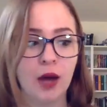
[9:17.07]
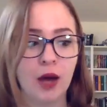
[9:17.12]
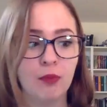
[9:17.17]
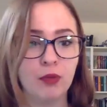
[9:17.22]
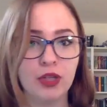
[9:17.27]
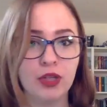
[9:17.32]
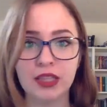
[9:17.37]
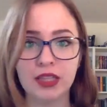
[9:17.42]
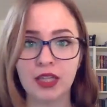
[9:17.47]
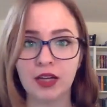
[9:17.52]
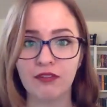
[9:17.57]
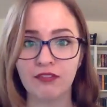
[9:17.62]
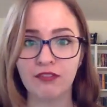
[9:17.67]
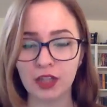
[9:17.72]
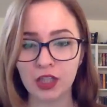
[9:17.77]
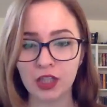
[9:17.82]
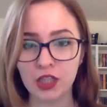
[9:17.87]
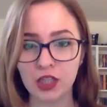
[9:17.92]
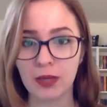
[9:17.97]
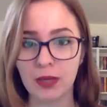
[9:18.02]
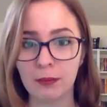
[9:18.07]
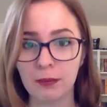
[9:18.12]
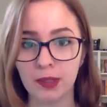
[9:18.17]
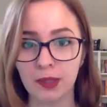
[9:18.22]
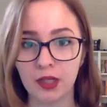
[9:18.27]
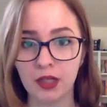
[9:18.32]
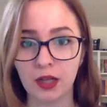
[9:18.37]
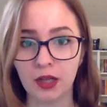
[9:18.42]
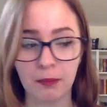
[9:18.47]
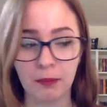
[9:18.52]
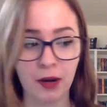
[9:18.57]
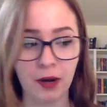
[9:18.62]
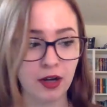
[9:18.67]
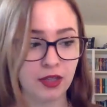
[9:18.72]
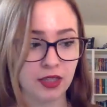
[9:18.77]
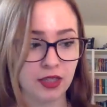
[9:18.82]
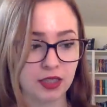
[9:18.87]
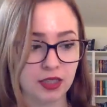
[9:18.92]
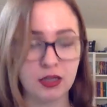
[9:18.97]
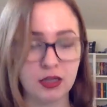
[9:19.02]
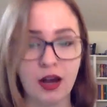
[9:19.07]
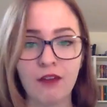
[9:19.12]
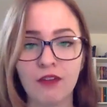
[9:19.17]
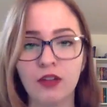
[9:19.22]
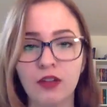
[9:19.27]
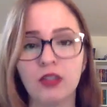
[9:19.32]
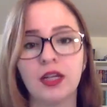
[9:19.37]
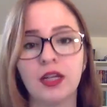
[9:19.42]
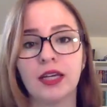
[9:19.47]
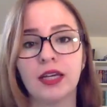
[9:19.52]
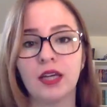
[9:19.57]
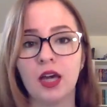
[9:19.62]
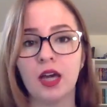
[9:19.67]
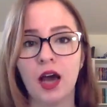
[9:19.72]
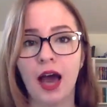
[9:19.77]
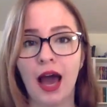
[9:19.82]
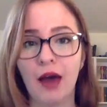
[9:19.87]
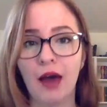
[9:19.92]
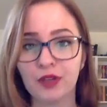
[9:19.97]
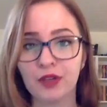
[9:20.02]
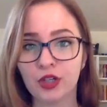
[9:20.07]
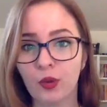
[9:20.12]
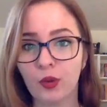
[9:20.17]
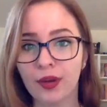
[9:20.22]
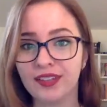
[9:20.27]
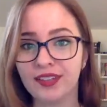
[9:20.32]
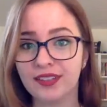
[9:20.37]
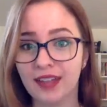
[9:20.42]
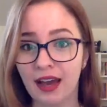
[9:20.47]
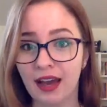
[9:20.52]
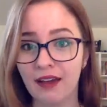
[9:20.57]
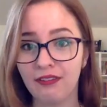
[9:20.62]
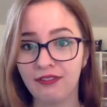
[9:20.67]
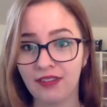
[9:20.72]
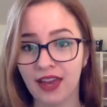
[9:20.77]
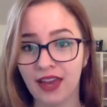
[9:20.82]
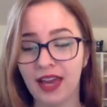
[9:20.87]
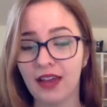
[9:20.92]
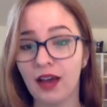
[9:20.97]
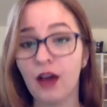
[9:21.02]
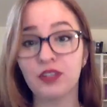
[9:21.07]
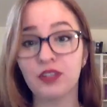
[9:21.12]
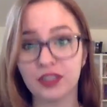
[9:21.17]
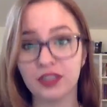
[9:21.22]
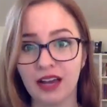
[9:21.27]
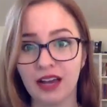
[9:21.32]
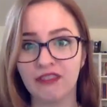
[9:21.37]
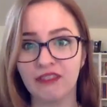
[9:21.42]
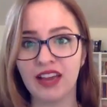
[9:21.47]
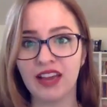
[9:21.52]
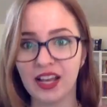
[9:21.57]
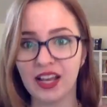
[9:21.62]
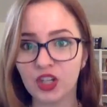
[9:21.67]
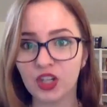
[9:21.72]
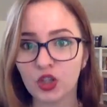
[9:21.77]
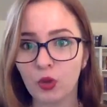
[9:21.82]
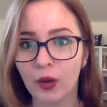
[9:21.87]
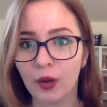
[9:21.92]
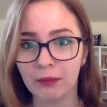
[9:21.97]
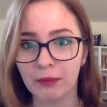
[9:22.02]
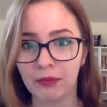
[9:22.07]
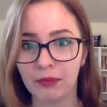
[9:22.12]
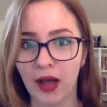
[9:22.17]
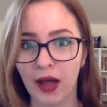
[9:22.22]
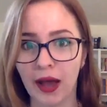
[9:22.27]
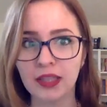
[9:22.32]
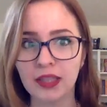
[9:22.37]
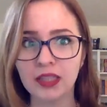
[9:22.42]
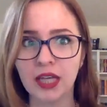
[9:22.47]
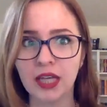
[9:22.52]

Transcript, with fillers: with the village people, a part of this novel, like, how they're going deaf, how they're deaf and they're going blind,